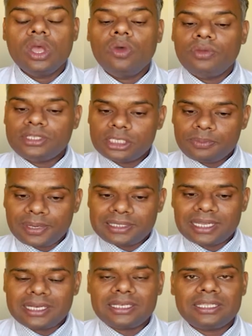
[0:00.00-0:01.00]
which is
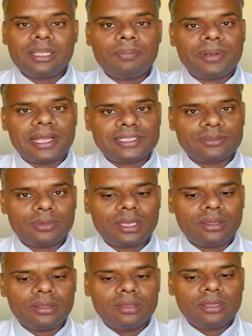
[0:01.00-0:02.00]
present in the plasma
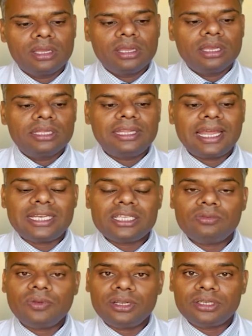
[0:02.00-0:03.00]
that is
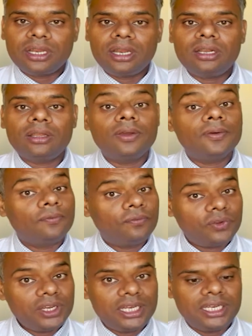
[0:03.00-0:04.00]
filtered
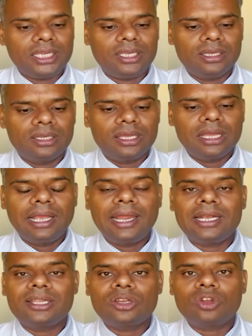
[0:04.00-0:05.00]
freely
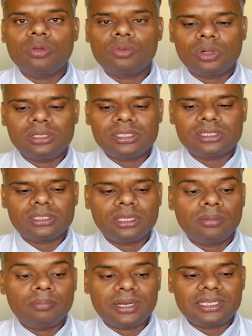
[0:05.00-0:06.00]
at the glomerulus
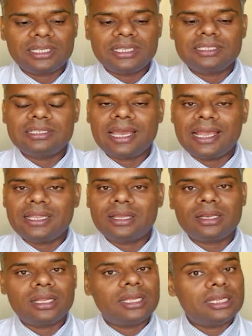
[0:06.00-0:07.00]
but is
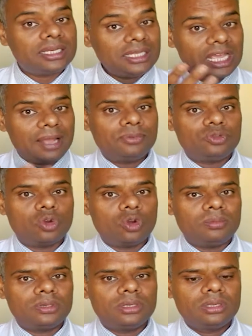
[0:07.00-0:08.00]
neither
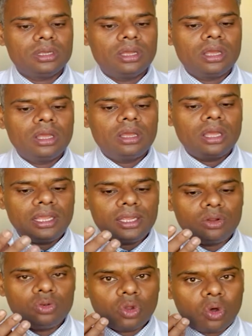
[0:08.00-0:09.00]
reabsorbed
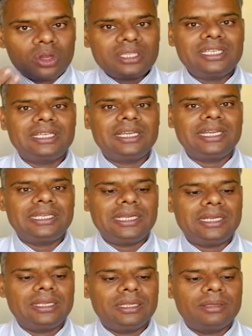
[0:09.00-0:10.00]
nor
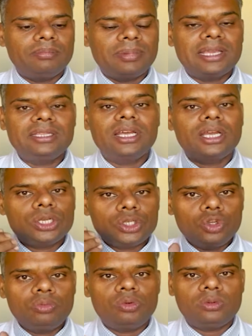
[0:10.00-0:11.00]
secreted by the
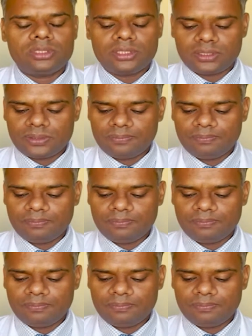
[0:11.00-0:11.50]
tubules.